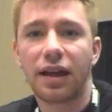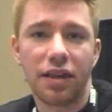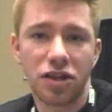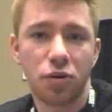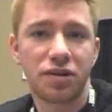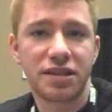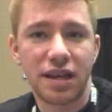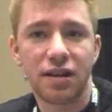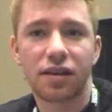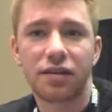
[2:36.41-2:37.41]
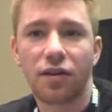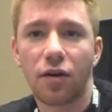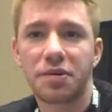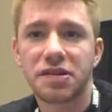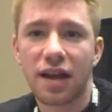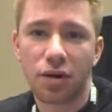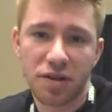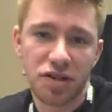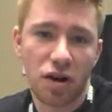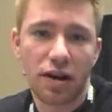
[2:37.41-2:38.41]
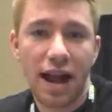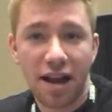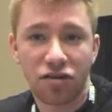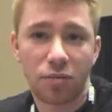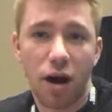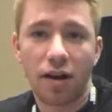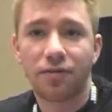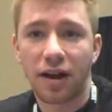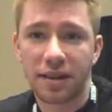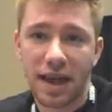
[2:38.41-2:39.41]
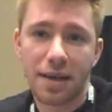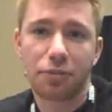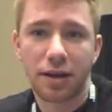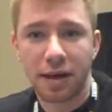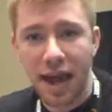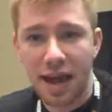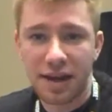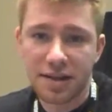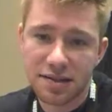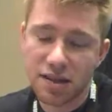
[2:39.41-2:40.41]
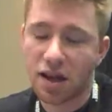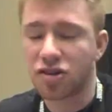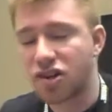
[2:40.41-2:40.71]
And then towards the end of the development cycle, we started actually modifying the gameplay mechanics,